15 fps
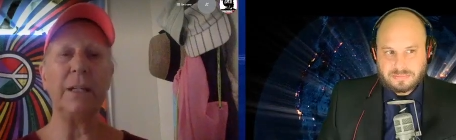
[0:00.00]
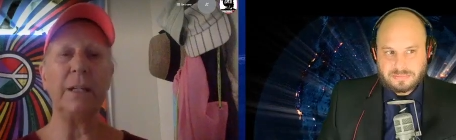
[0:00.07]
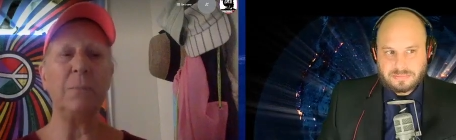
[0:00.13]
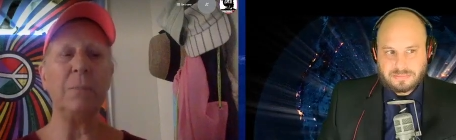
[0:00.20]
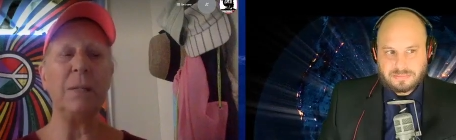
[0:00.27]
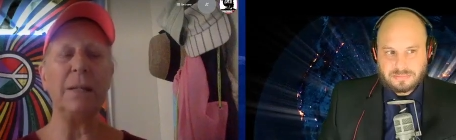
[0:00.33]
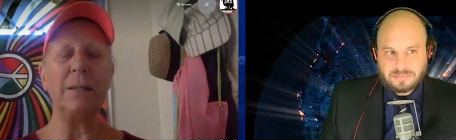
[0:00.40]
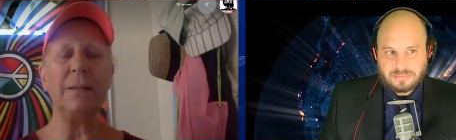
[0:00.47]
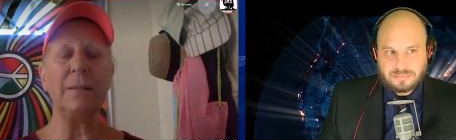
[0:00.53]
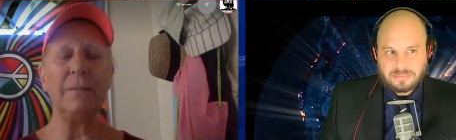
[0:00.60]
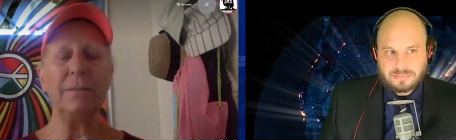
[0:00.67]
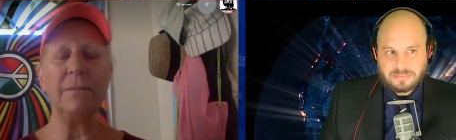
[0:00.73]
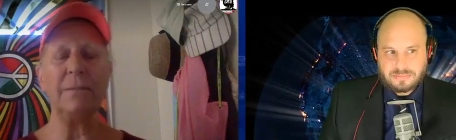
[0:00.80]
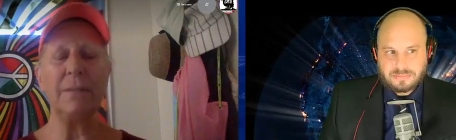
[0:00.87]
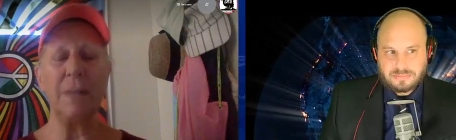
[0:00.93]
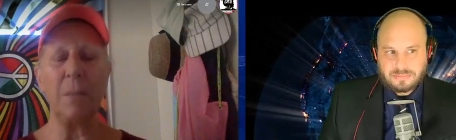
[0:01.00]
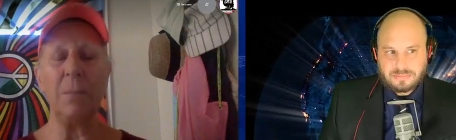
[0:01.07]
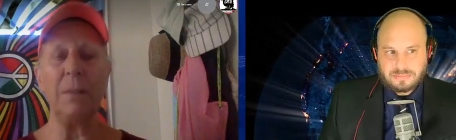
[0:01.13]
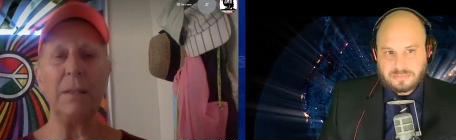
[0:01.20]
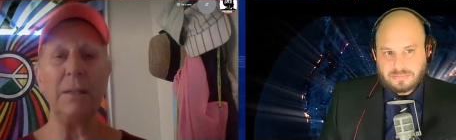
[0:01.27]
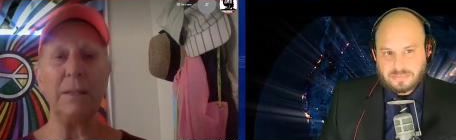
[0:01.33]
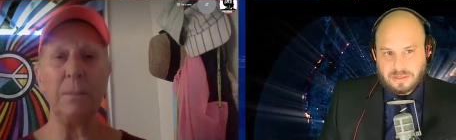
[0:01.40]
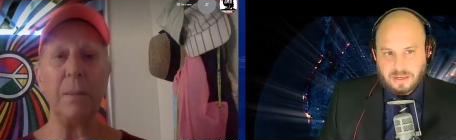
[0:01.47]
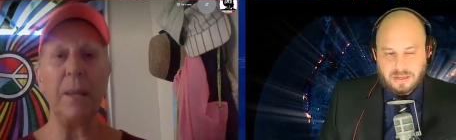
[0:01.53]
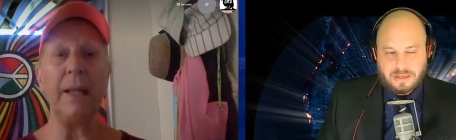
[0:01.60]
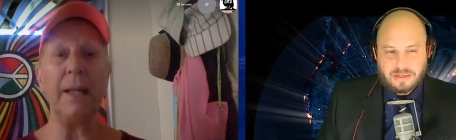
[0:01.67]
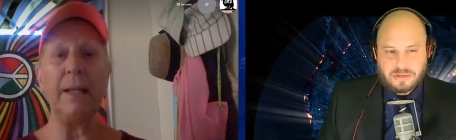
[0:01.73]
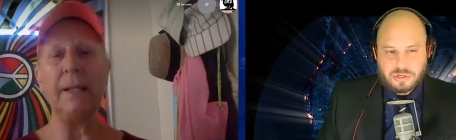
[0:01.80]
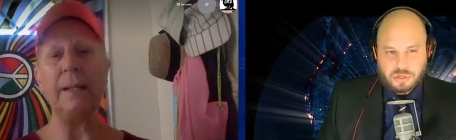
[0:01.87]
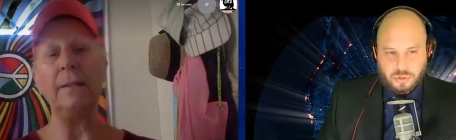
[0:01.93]
Speaker 1: but somebody's
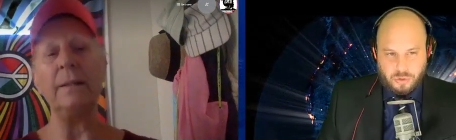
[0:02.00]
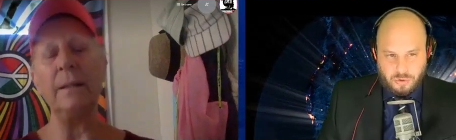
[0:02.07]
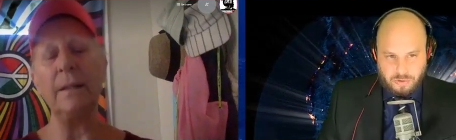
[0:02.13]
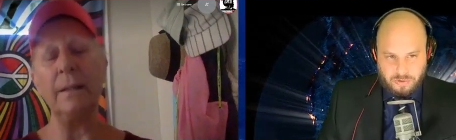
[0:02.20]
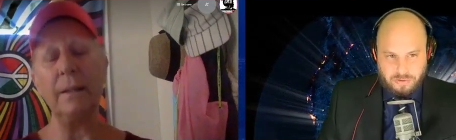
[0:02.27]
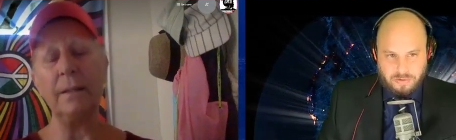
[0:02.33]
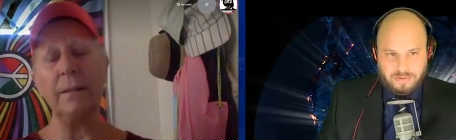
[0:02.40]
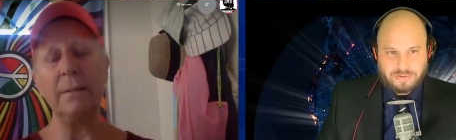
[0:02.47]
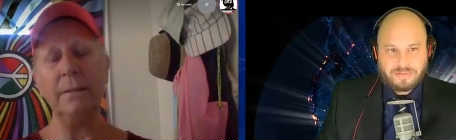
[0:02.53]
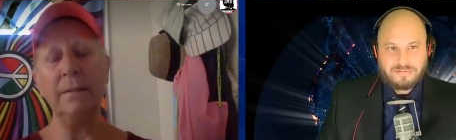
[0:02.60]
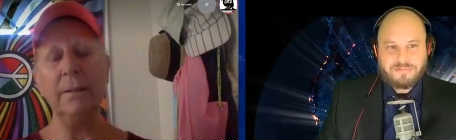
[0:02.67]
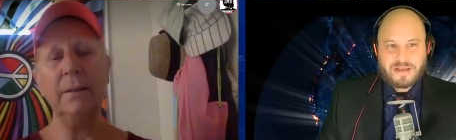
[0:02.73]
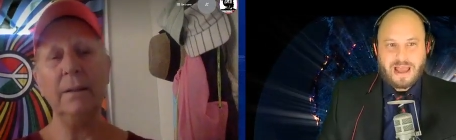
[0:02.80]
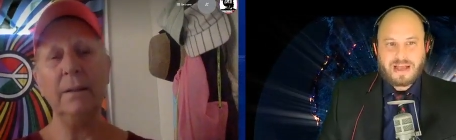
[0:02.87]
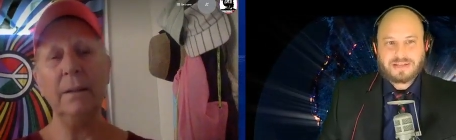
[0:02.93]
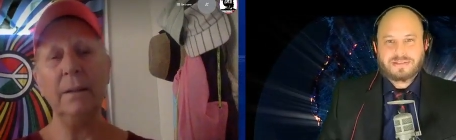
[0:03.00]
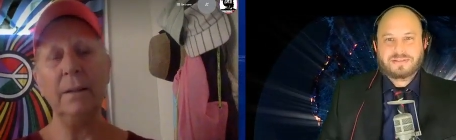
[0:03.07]
paying True. the Facts.